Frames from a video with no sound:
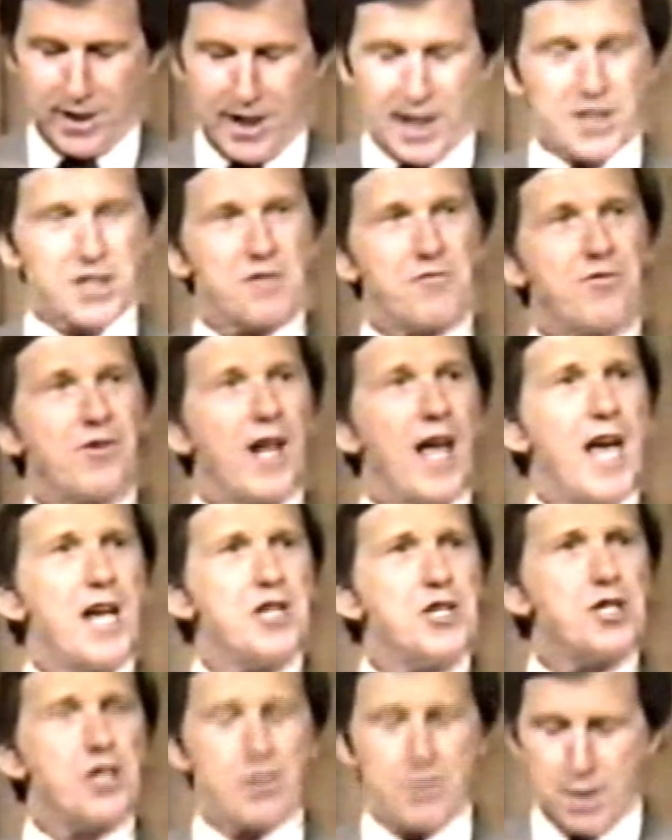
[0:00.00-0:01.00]
its
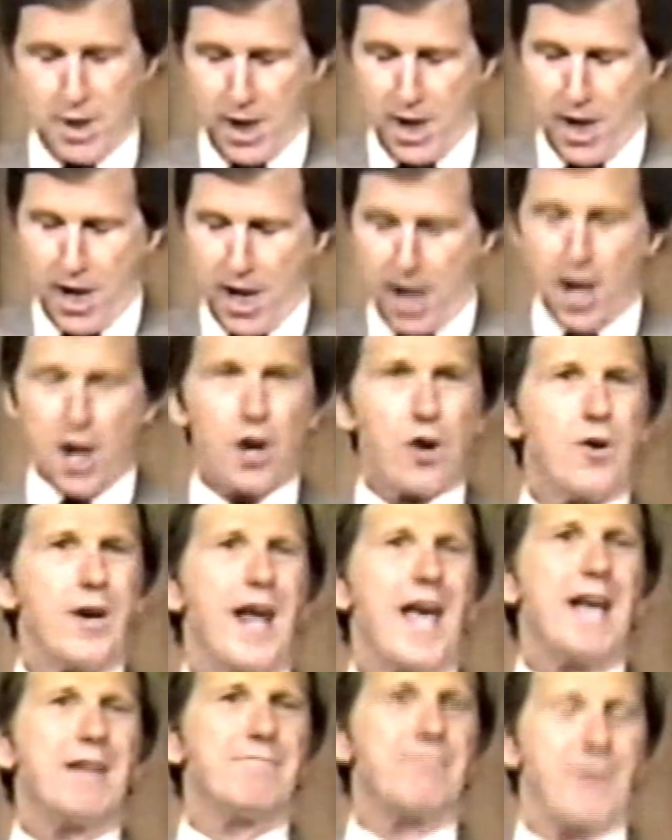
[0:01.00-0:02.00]
flesh, hair,
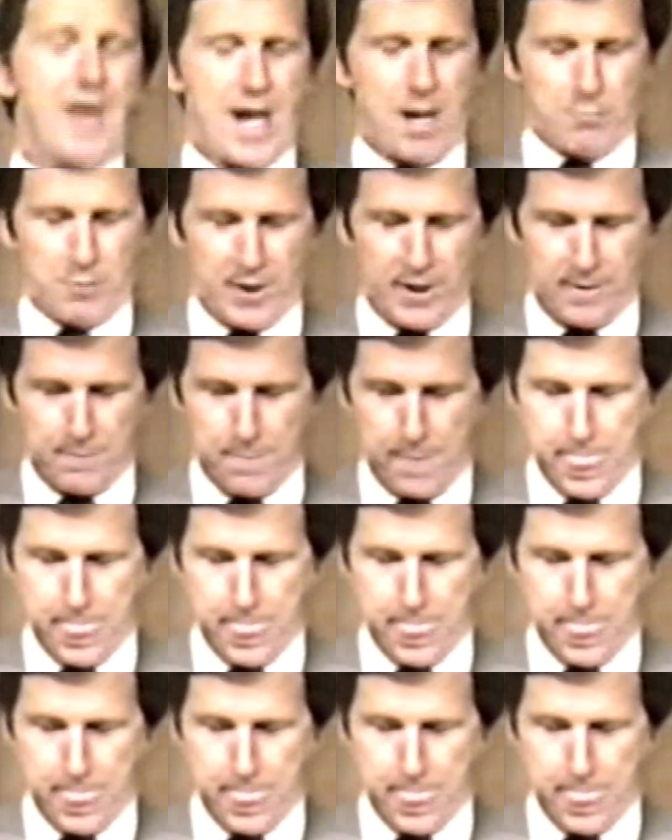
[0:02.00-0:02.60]
and family.